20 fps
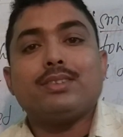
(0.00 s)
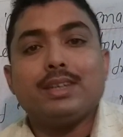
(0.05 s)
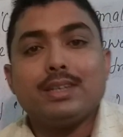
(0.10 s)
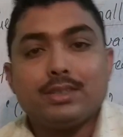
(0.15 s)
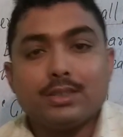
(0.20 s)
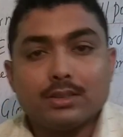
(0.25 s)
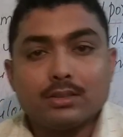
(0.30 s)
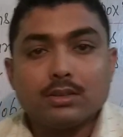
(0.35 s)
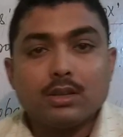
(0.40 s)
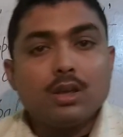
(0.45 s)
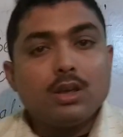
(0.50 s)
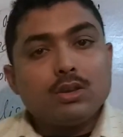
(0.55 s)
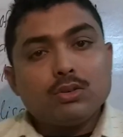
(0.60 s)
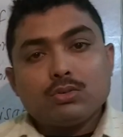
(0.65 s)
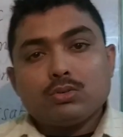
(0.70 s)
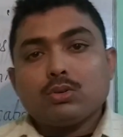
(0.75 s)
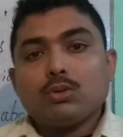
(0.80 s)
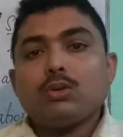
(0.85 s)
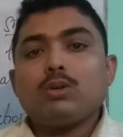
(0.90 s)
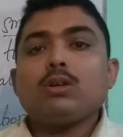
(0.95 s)
region.
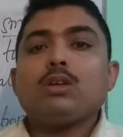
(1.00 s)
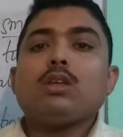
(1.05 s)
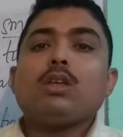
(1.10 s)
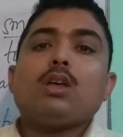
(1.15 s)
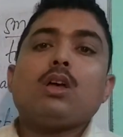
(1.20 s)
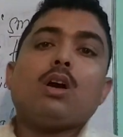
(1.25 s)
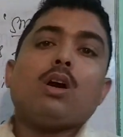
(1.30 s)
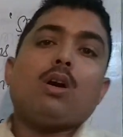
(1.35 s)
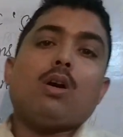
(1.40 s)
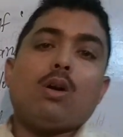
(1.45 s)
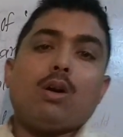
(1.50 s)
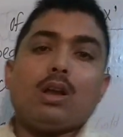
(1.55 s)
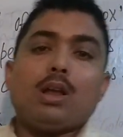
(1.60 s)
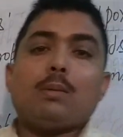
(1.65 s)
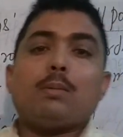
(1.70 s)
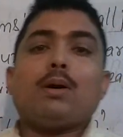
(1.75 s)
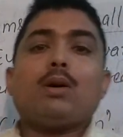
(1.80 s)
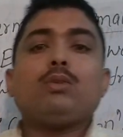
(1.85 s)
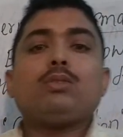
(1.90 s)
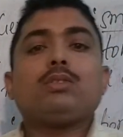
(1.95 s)
So all
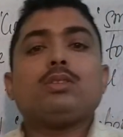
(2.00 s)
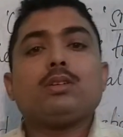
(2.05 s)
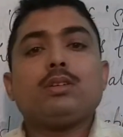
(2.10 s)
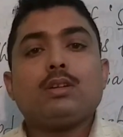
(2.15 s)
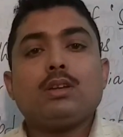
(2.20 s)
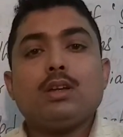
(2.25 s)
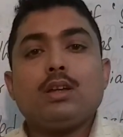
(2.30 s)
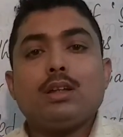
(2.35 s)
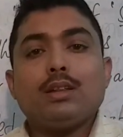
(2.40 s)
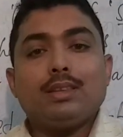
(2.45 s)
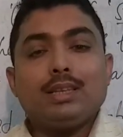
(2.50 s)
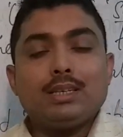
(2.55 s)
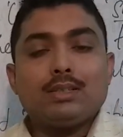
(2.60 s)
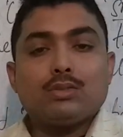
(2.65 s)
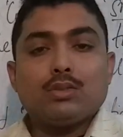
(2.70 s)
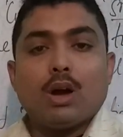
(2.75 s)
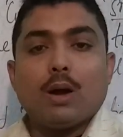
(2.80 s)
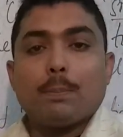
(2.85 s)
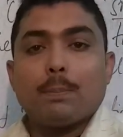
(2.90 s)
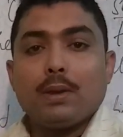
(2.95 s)
about this
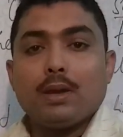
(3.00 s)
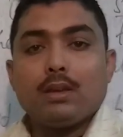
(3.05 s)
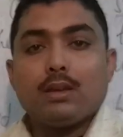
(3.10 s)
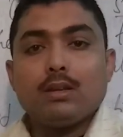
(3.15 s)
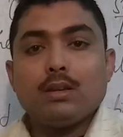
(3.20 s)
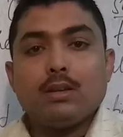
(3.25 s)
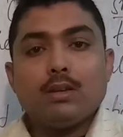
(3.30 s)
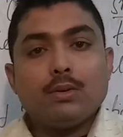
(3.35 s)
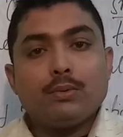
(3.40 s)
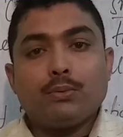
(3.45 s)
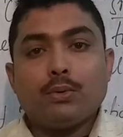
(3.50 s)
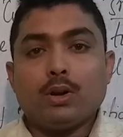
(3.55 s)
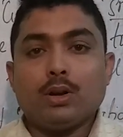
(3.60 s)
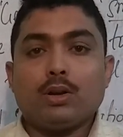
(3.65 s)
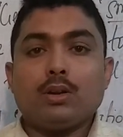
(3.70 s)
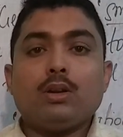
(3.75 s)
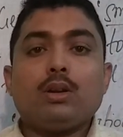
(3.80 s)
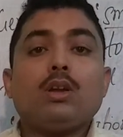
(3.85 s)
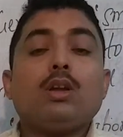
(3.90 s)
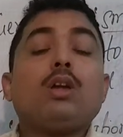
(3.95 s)
topic
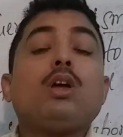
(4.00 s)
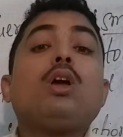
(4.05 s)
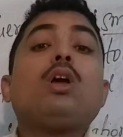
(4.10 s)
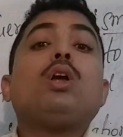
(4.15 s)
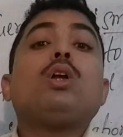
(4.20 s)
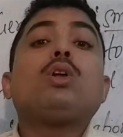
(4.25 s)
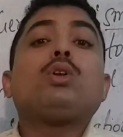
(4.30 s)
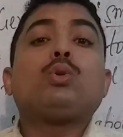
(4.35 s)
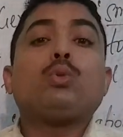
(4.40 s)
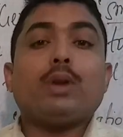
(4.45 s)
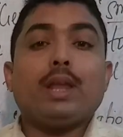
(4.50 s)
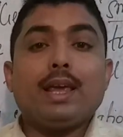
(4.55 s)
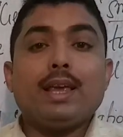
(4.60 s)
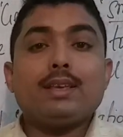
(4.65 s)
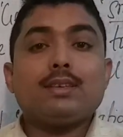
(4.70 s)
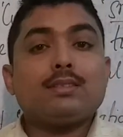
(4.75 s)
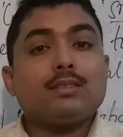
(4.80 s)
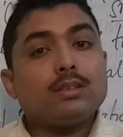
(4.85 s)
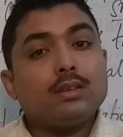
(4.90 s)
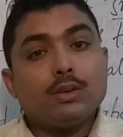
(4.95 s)
for
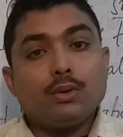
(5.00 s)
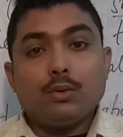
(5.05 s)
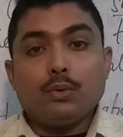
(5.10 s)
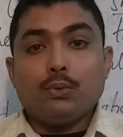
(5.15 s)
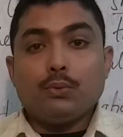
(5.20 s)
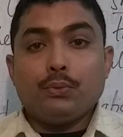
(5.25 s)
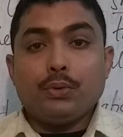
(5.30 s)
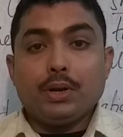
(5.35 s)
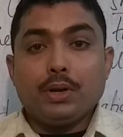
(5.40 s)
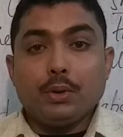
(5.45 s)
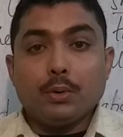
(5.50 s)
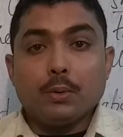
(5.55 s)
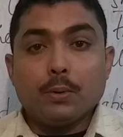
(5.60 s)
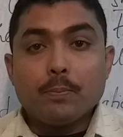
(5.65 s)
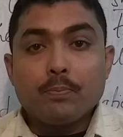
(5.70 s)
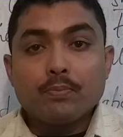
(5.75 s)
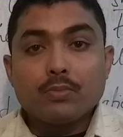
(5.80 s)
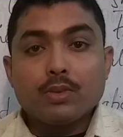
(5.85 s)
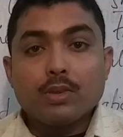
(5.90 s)
today's video.